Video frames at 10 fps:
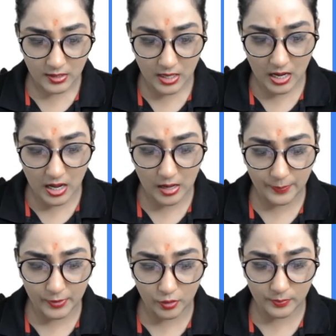Yeah,
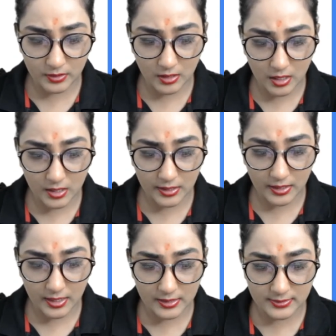Paramita.
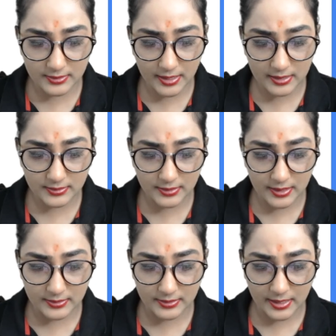Yes, yes,
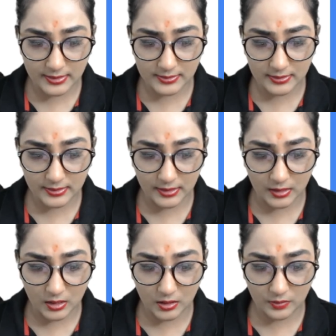yes. That's the thing.
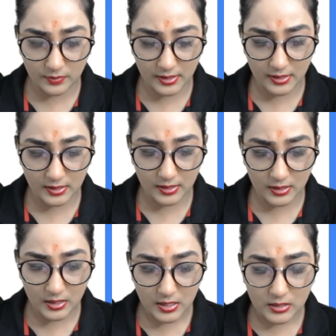Okay.
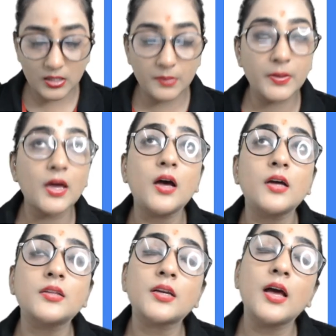Deepika,
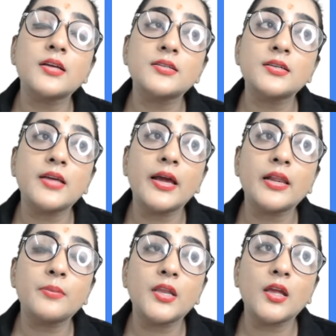the classes,
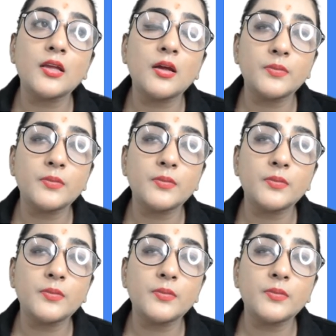I'll be taking